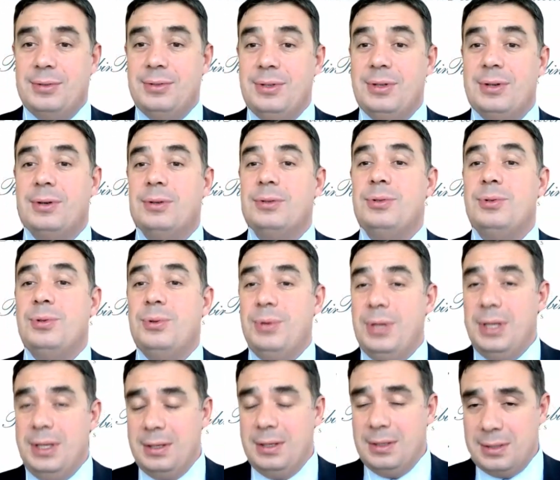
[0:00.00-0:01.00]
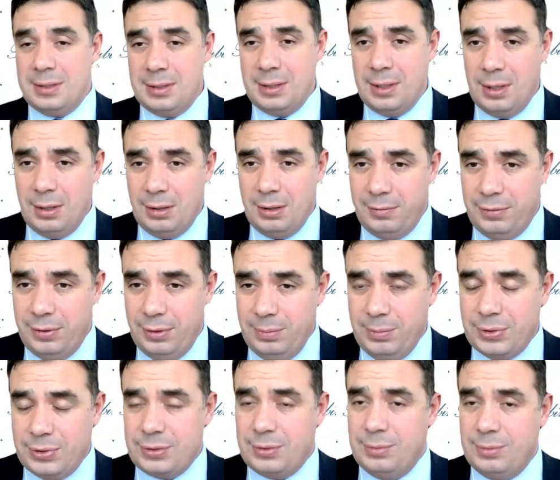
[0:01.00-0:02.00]
So, 2 years of
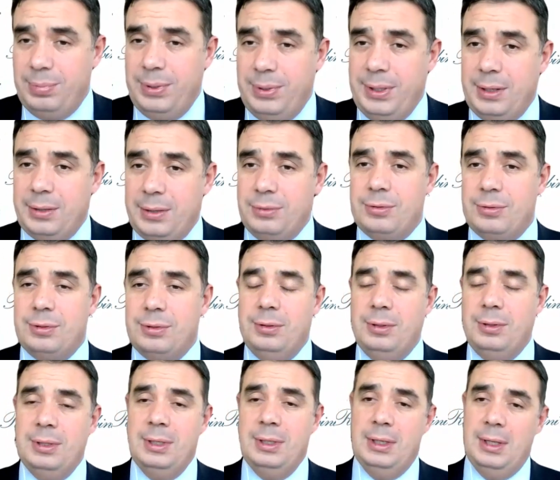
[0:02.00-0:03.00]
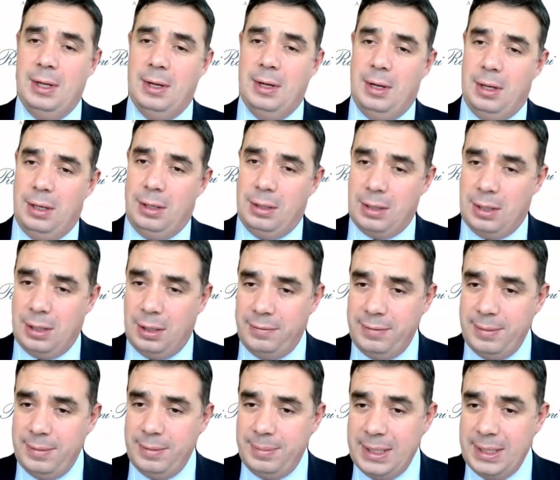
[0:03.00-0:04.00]
almost complete control of
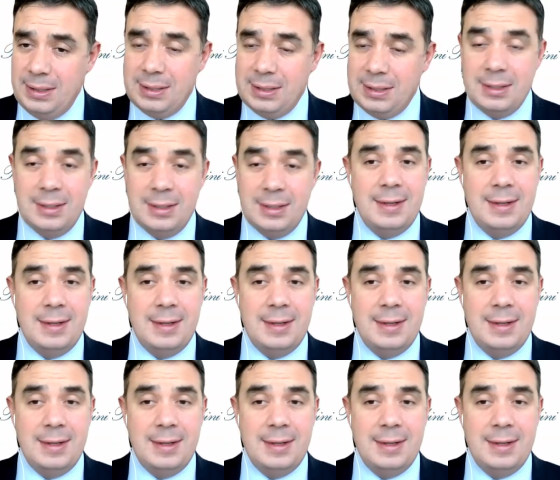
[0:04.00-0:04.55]
government.